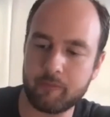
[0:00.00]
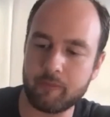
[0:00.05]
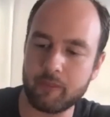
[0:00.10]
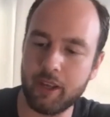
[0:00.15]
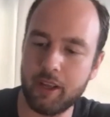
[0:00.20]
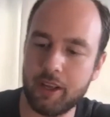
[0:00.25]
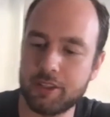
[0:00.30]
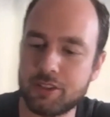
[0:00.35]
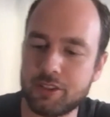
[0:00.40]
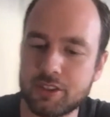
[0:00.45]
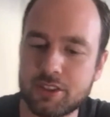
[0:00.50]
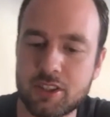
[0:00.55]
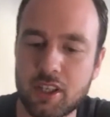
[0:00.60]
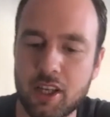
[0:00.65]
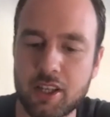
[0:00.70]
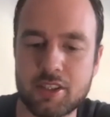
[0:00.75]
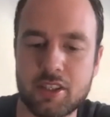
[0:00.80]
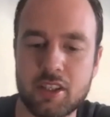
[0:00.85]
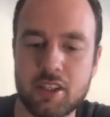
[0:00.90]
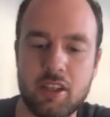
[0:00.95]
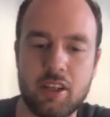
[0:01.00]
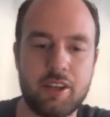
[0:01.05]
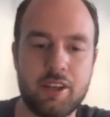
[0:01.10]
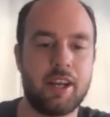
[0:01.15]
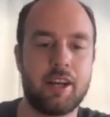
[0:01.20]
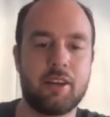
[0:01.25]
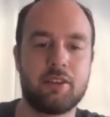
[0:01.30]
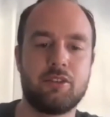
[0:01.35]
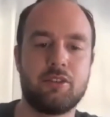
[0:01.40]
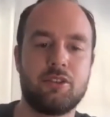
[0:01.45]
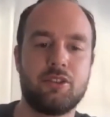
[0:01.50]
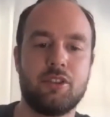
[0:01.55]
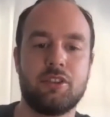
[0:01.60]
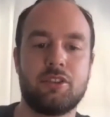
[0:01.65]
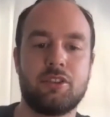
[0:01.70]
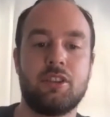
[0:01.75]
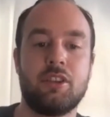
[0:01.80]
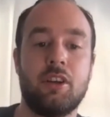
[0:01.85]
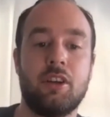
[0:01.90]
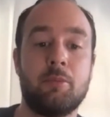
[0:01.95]
I just started to learn how to
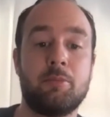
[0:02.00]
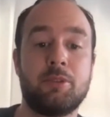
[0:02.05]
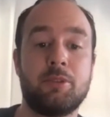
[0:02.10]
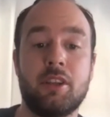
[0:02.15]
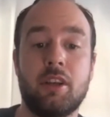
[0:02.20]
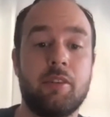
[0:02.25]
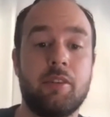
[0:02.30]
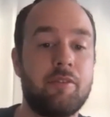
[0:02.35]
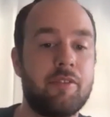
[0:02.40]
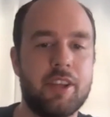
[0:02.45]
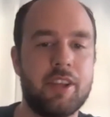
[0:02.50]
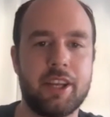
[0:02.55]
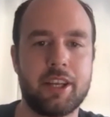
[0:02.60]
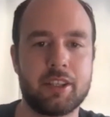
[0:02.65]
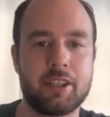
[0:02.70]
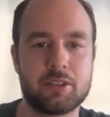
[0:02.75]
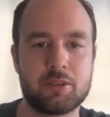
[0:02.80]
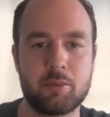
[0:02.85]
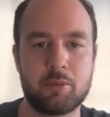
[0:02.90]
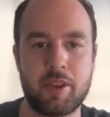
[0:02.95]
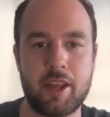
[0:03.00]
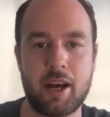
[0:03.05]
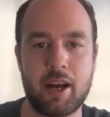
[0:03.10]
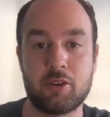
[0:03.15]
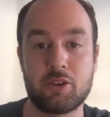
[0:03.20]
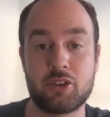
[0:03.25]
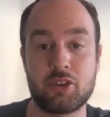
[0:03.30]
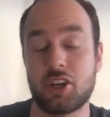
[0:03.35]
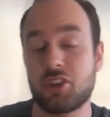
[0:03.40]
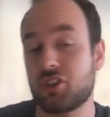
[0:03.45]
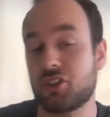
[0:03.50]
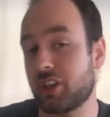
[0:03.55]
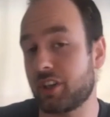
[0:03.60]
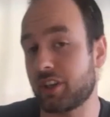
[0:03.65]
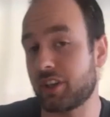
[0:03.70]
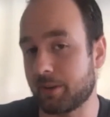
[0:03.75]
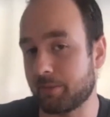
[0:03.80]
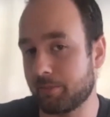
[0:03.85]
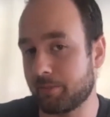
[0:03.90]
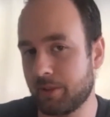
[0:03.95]
just observe things without judging
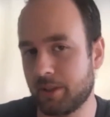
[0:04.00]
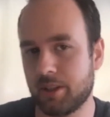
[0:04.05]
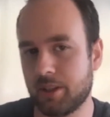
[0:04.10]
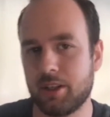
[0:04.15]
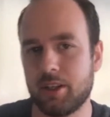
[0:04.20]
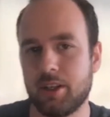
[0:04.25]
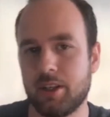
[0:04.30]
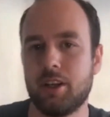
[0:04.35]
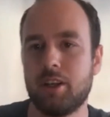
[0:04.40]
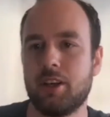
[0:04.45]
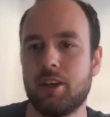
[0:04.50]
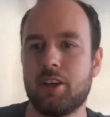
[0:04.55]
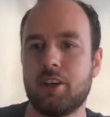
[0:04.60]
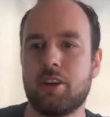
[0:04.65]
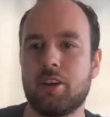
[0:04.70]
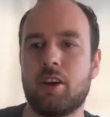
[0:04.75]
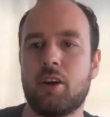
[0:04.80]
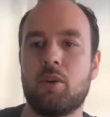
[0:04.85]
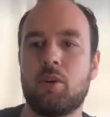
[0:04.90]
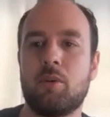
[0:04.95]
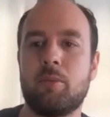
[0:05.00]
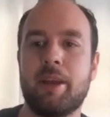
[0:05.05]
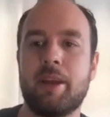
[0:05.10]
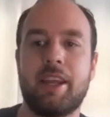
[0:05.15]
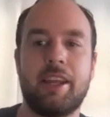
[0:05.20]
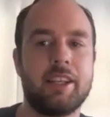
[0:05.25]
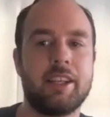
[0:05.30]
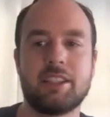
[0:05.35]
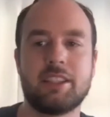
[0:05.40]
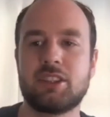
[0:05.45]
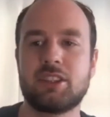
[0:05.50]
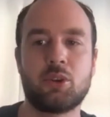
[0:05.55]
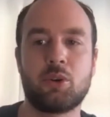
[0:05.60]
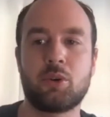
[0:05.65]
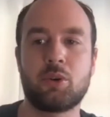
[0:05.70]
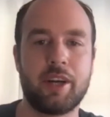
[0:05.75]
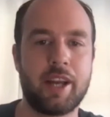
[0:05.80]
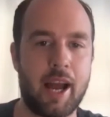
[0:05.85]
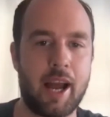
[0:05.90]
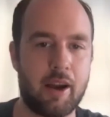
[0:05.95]
them, you know, making a
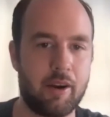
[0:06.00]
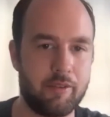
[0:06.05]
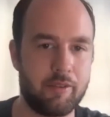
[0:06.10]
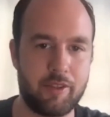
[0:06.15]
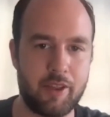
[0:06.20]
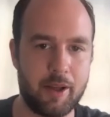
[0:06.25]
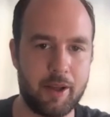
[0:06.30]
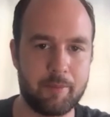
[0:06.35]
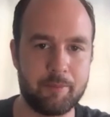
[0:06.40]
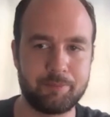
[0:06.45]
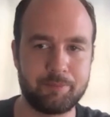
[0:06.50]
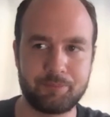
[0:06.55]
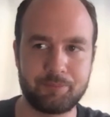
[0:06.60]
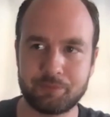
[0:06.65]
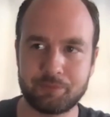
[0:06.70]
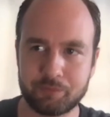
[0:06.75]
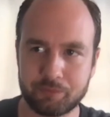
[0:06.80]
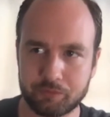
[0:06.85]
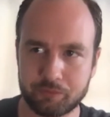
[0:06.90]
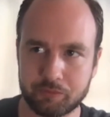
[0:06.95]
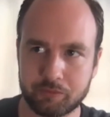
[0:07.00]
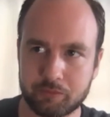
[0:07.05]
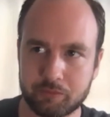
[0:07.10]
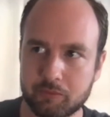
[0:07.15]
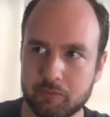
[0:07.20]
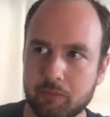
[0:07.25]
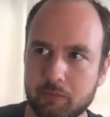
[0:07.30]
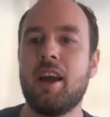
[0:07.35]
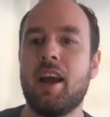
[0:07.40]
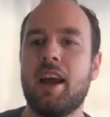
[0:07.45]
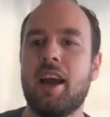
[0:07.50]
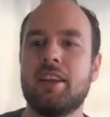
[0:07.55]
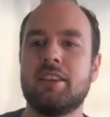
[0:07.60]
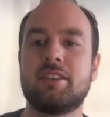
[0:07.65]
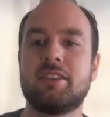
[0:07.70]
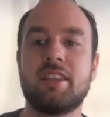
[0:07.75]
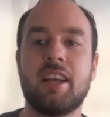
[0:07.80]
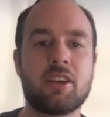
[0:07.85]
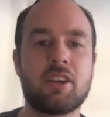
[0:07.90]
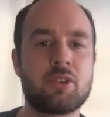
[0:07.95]
story out of them. And
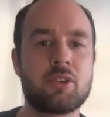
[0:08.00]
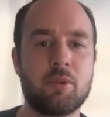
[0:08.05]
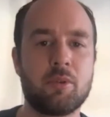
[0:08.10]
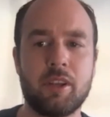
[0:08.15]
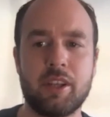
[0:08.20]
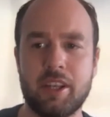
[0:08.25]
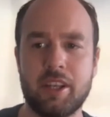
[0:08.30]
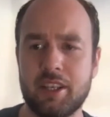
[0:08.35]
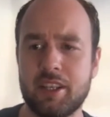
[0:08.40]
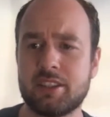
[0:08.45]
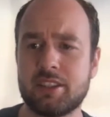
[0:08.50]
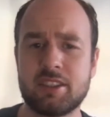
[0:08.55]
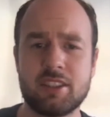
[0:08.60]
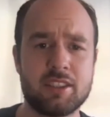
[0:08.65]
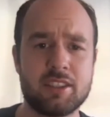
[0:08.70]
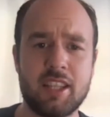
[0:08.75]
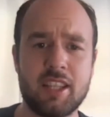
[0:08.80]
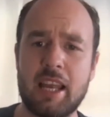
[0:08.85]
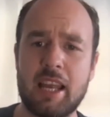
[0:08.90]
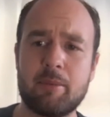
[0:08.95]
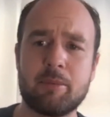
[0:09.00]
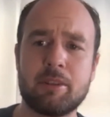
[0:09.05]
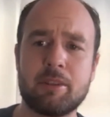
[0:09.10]
sexually, it's the same.